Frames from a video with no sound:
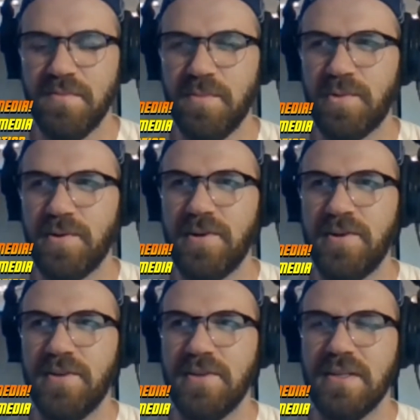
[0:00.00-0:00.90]

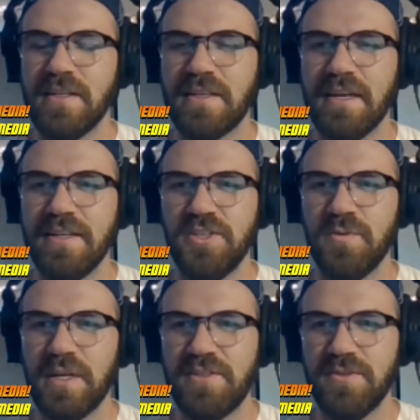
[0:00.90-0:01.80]
more engaging way